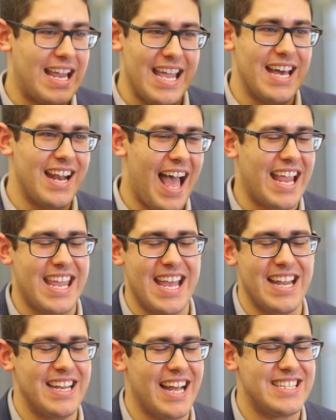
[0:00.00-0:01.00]
I can't
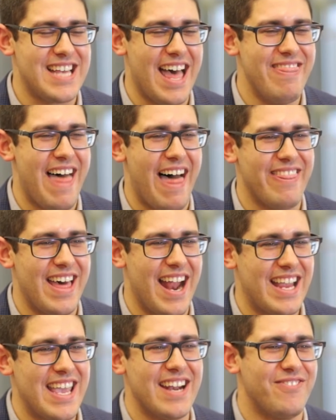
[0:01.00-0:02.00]
attend that,
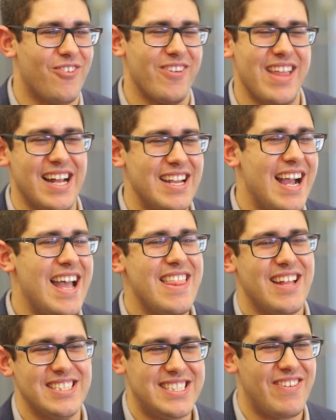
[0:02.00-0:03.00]
then I can't afford that
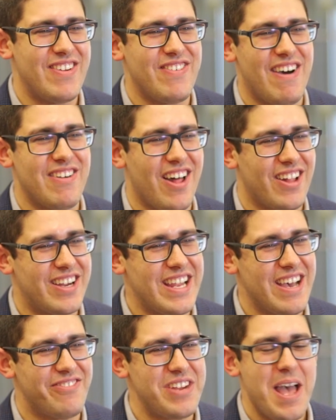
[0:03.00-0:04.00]
$75
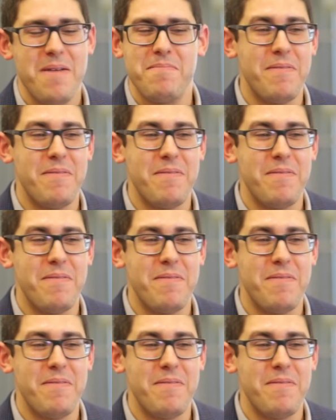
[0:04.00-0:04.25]
gift.